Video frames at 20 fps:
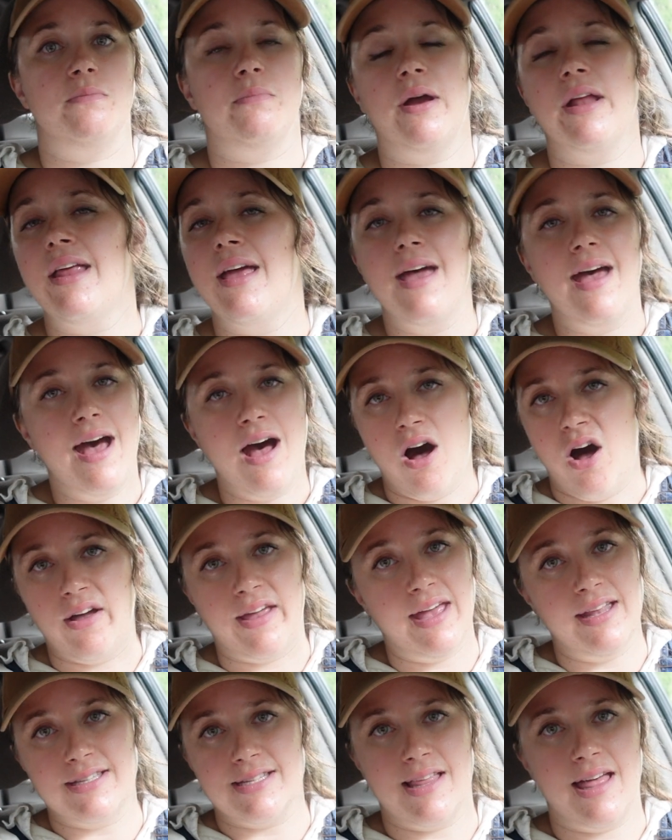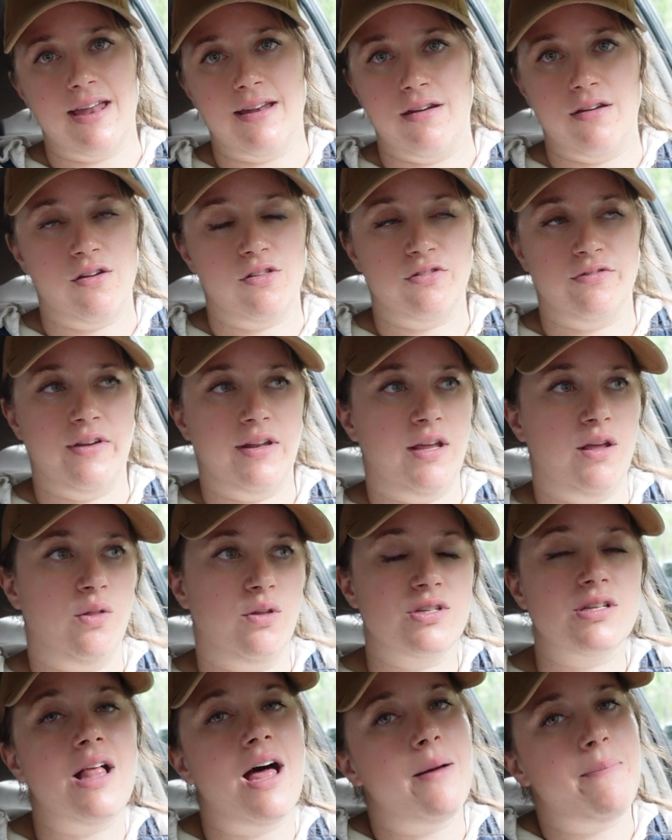But I'll get into that in another video.
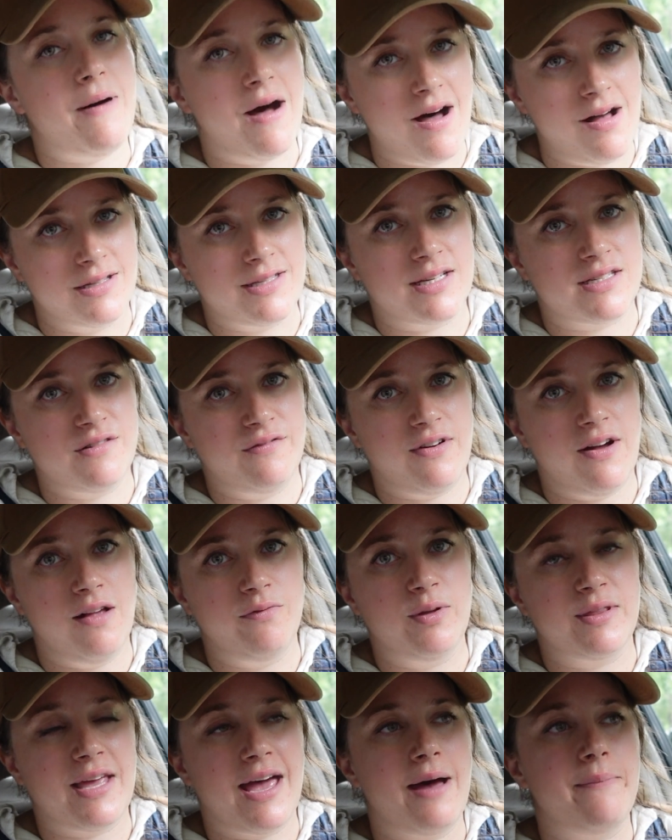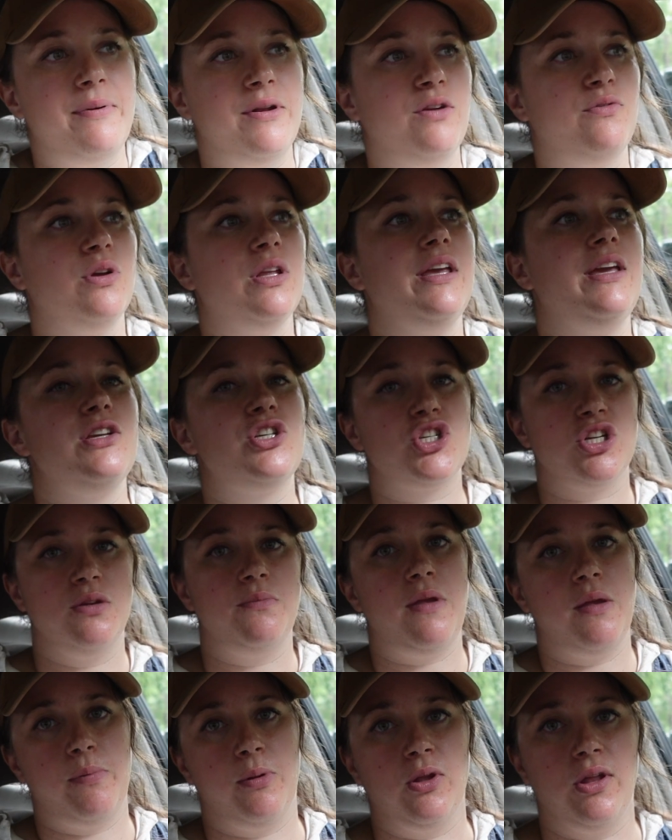There's a lot of politics involved with that, but it really shouldn't
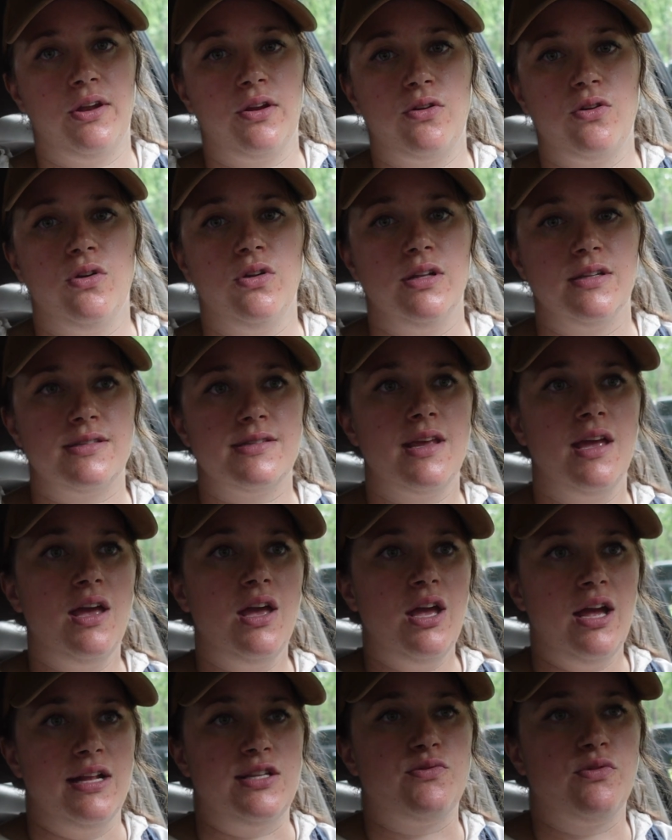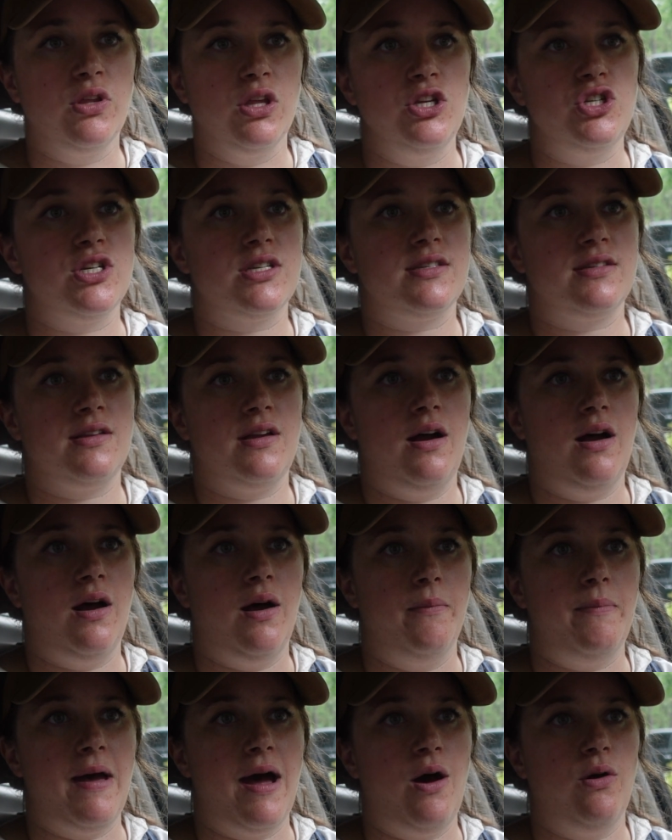be political. It's really just
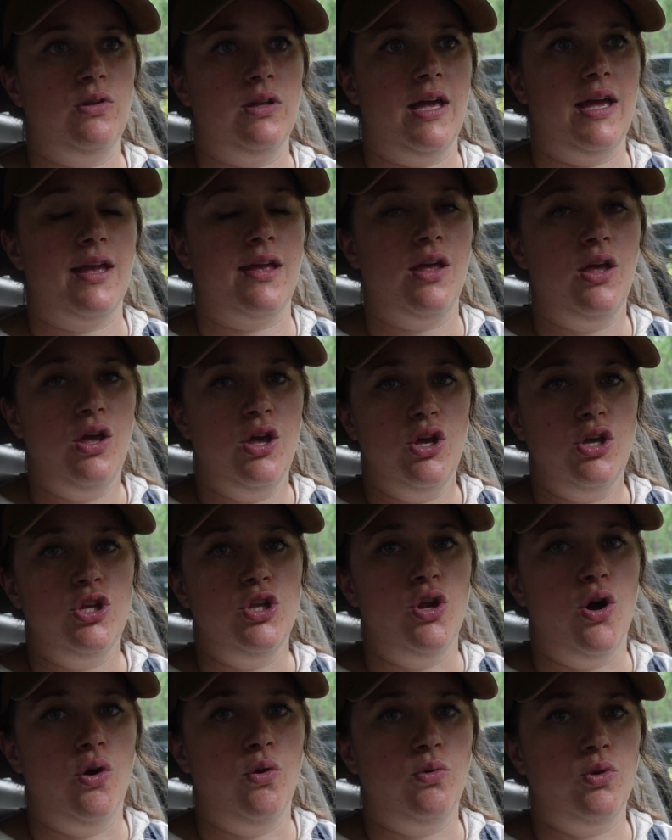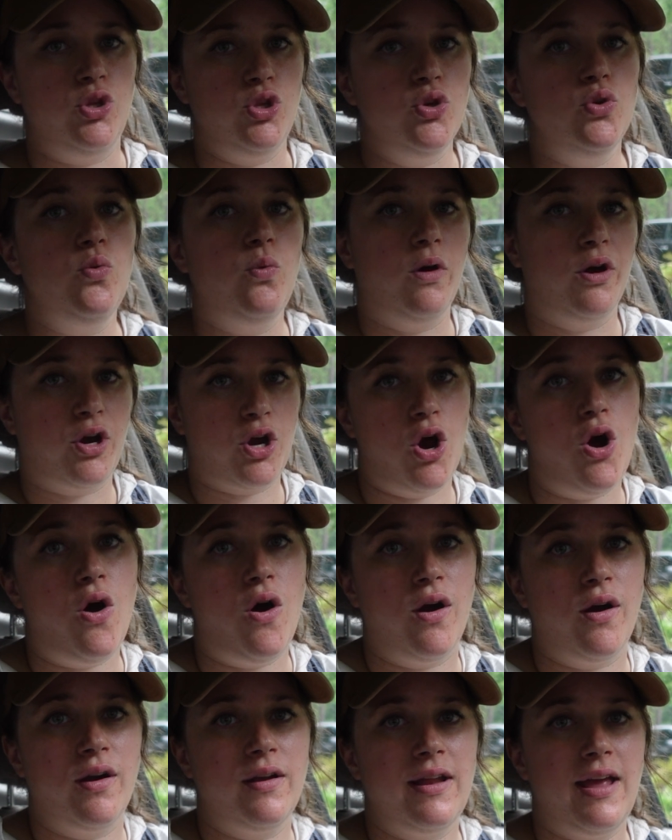about like, you know, you work
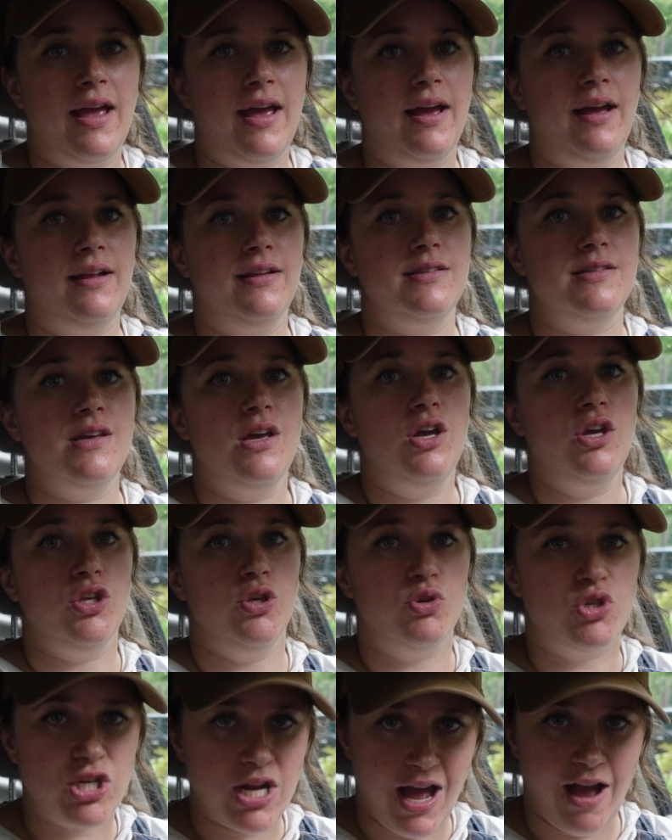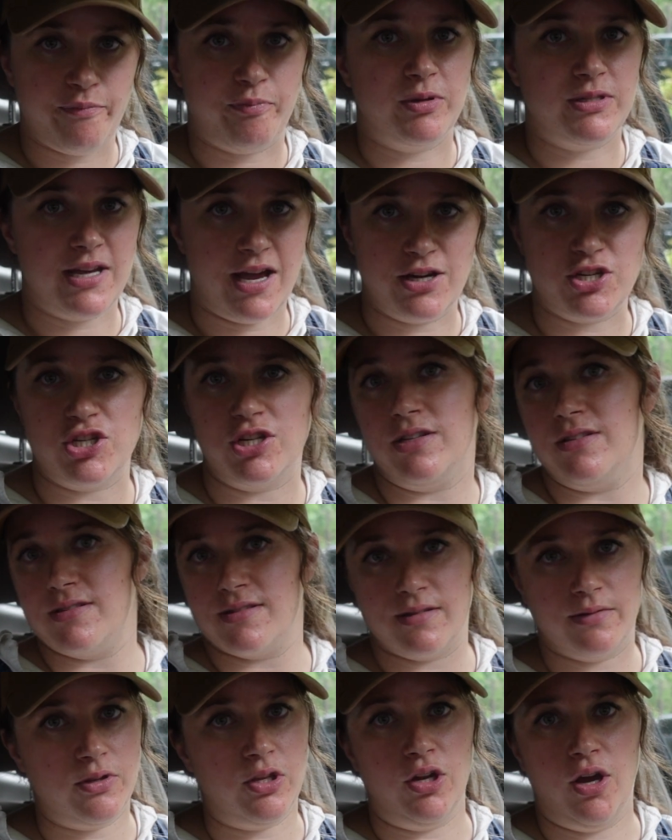hard and you should have
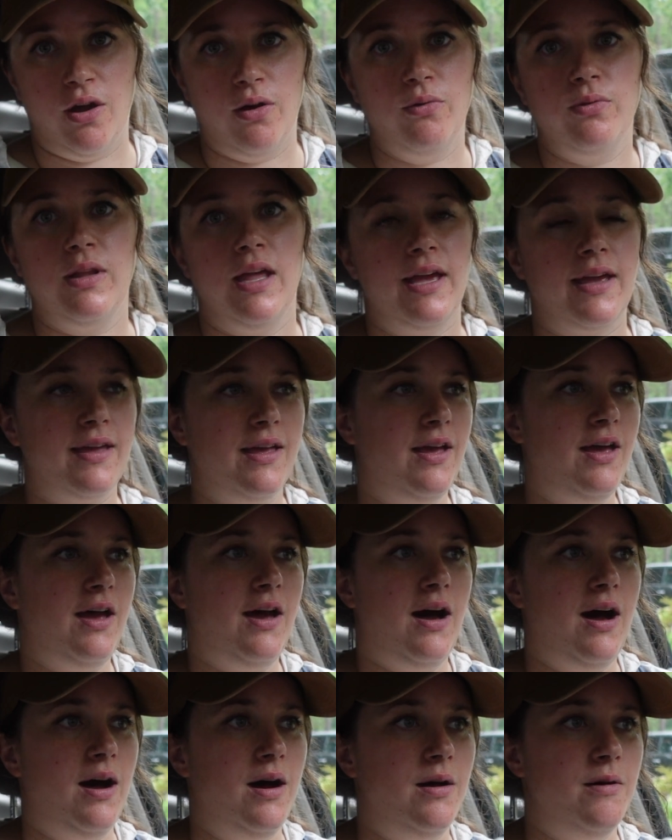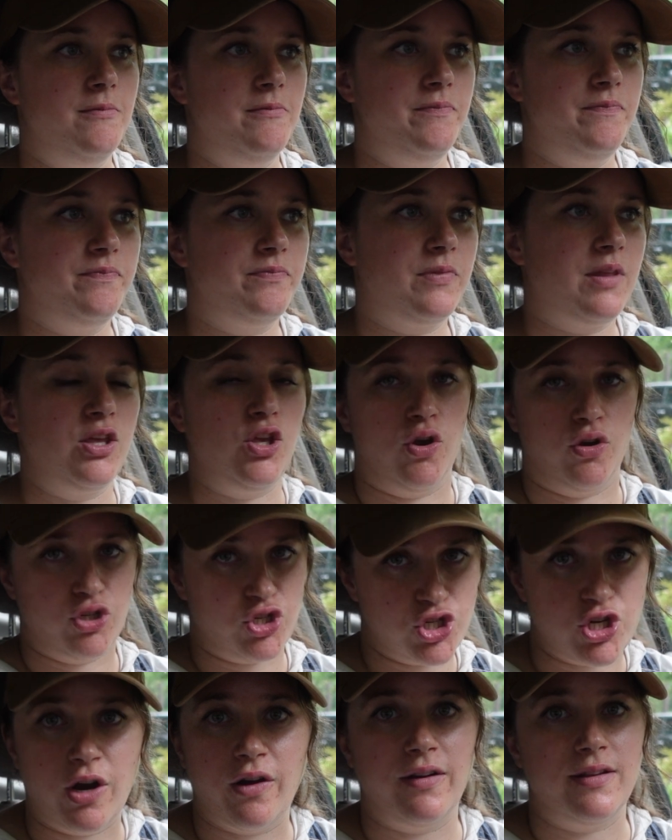protections, you know, like your
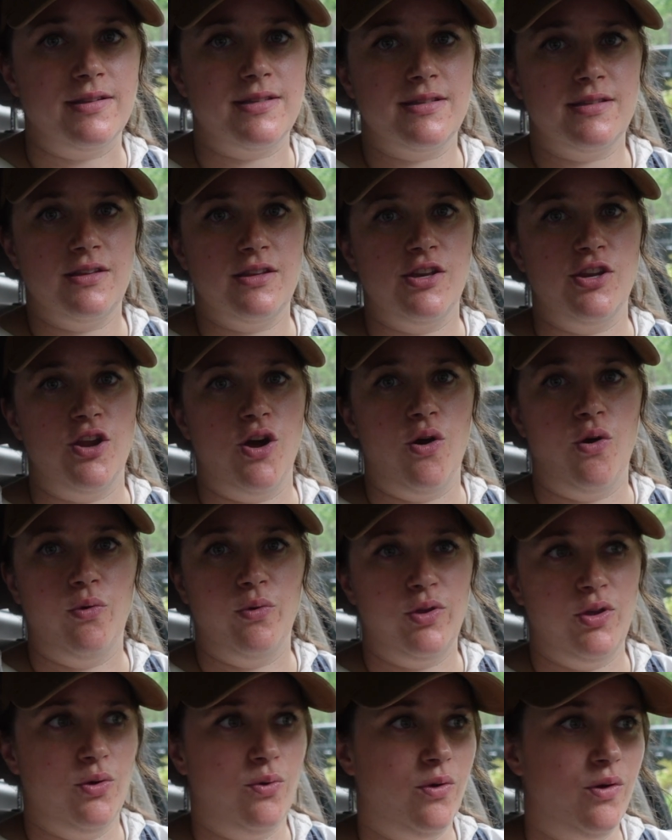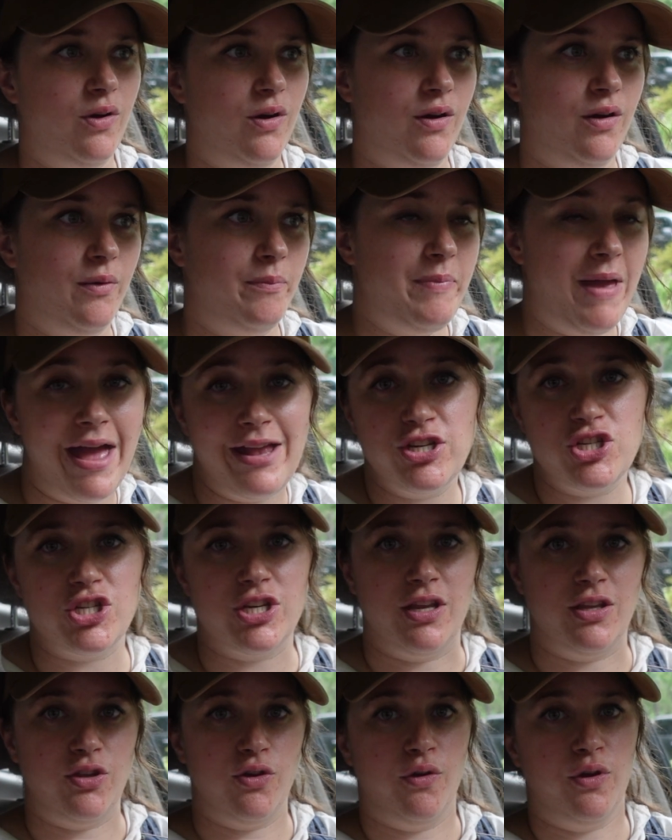insurance, you know, your
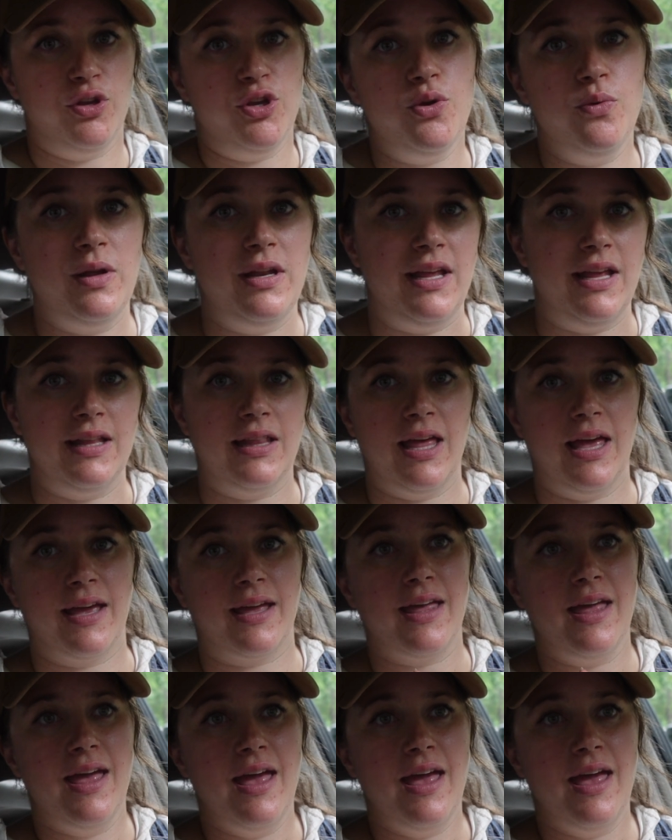pension, your annuity. Like,